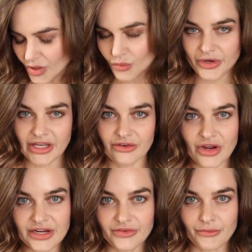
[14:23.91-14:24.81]
We're getting
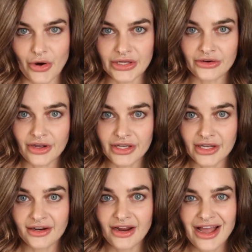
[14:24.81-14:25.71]
ready for Mardi Gras
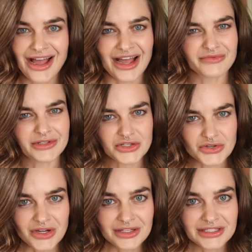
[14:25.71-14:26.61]
here. I've been
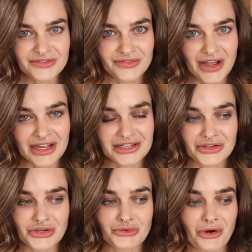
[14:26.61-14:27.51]
struggling to
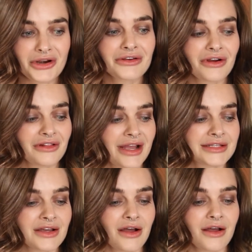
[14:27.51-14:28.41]
find new Mardi Gras lights.